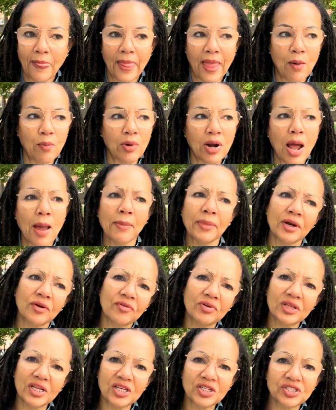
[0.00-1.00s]
And when I'm in a
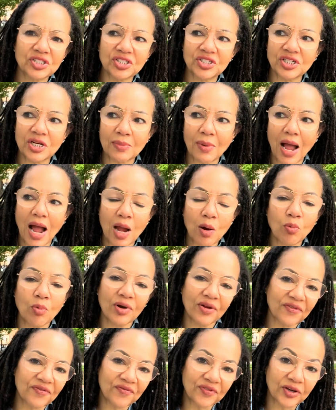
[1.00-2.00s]
relationship, I
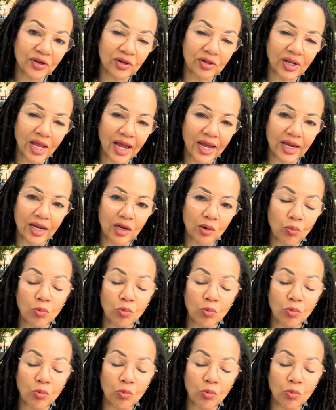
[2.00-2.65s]
want to feel like